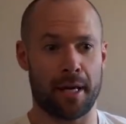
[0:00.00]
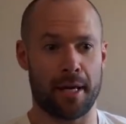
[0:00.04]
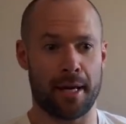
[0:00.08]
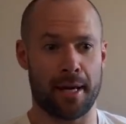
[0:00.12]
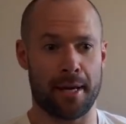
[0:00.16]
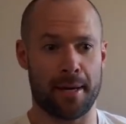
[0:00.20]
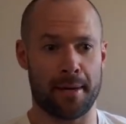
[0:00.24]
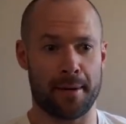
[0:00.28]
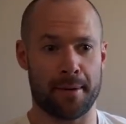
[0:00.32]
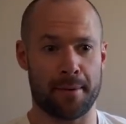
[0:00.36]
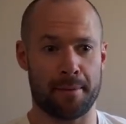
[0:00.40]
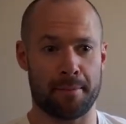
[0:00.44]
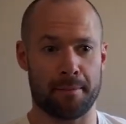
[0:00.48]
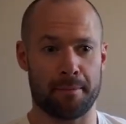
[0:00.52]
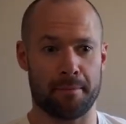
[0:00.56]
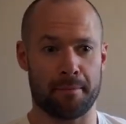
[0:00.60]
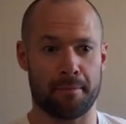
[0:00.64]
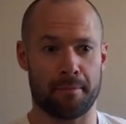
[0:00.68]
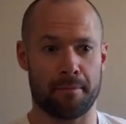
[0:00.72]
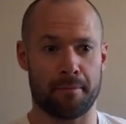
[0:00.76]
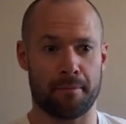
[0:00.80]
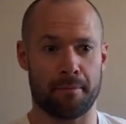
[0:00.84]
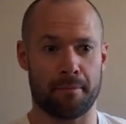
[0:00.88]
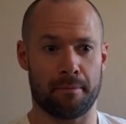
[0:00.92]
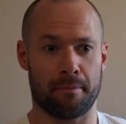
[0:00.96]

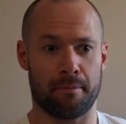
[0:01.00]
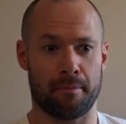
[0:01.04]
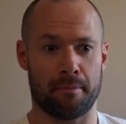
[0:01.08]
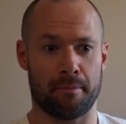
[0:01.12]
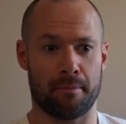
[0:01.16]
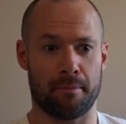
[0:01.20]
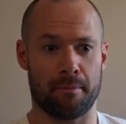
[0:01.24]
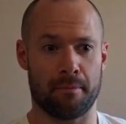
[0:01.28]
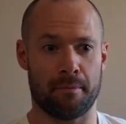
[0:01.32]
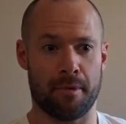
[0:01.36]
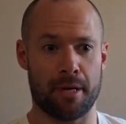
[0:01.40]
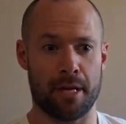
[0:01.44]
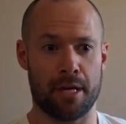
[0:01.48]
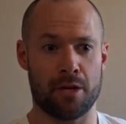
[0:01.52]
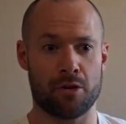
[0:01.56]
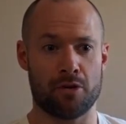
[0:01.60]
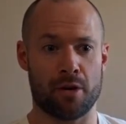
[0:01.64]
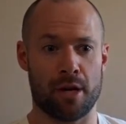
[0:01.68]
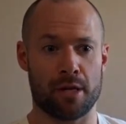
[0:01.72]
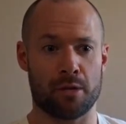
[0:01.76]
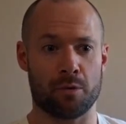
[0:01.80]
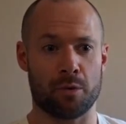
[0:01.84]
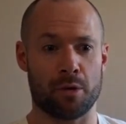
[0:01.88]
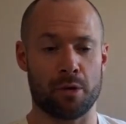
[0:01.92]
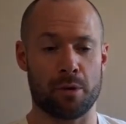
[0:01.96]
my
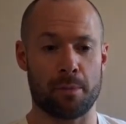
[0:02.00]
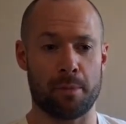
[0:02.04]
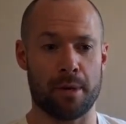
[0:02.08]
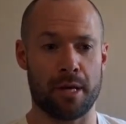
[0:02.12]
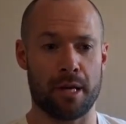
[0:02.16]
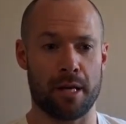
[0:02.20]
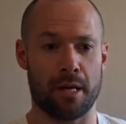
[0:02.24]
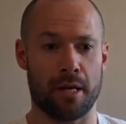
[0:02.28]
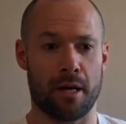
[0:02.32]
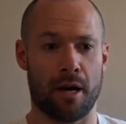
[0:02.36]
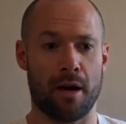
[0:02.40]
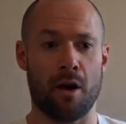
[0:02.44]
interest would have been,